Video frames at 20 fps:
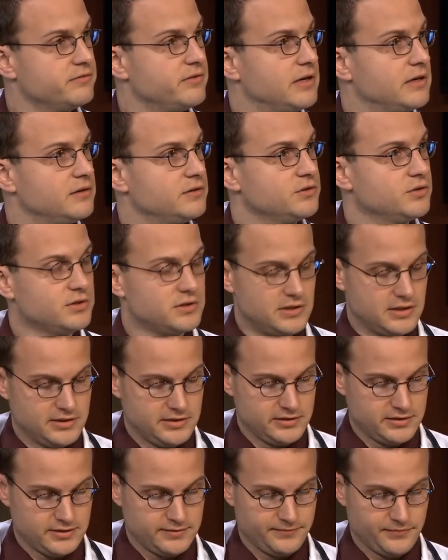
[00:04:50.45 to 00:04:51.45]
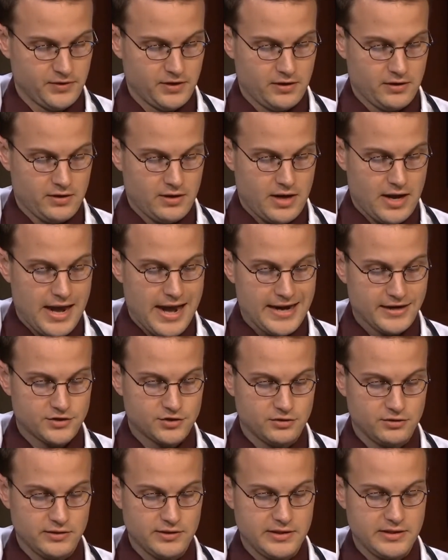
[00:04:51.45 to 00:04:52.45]
Vollinger does,
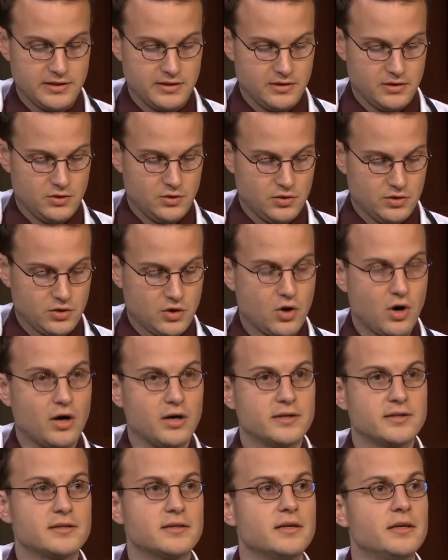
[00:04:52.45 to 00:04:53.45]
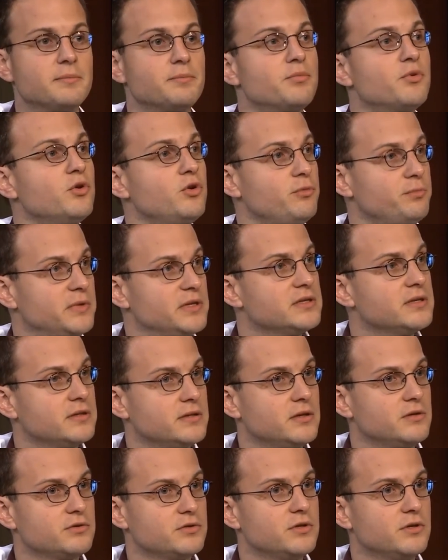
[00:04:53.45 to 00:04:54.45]
actually cause improvements
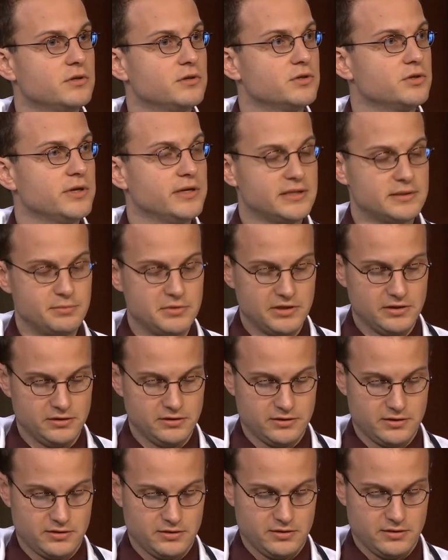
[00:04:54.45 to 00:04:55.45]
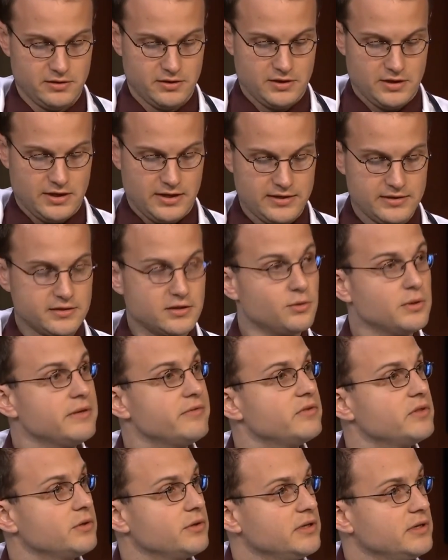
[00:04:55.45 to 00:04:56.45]
in those neurotransmitters. And so
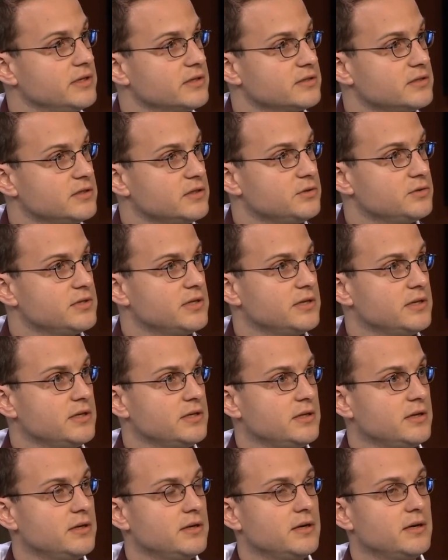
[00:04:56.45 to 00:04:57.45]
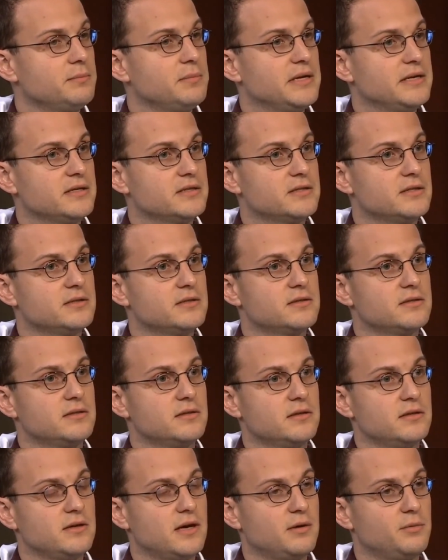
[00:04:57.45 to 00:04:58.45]
even though he doesn't use any medicines
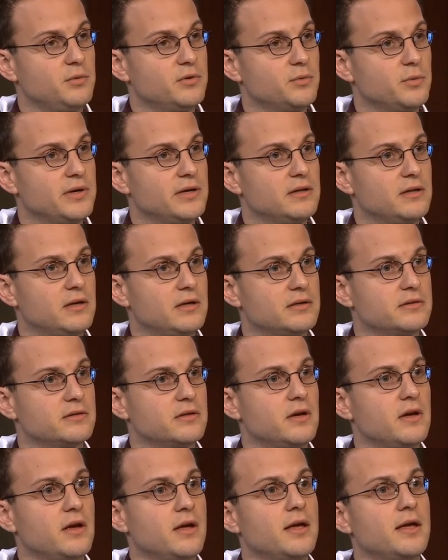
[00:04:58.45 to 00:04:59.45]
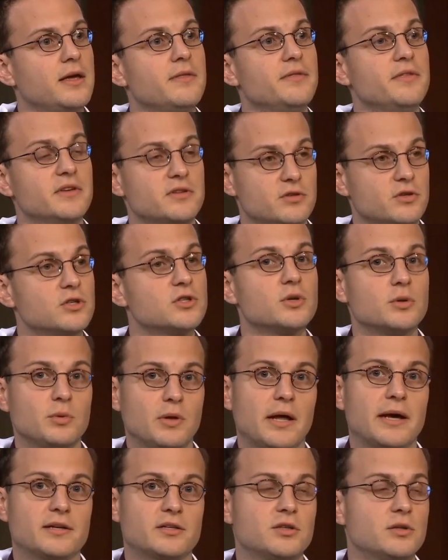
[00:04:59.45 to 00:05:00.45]
to help with weight loss, the surgery
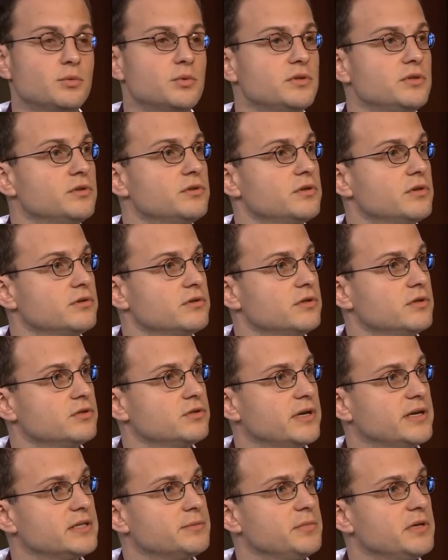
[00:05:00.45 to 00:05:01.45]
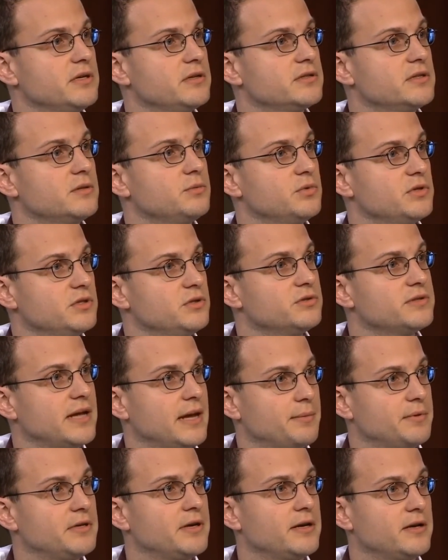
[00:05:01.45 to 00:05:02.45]
will actually reduce those neurotransmitters and reduce
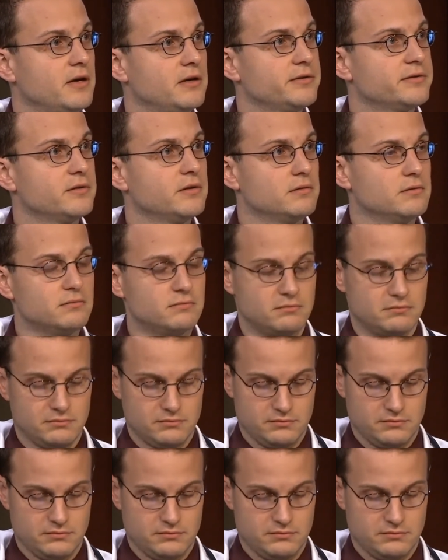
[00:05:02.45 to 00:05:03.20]
appetite also.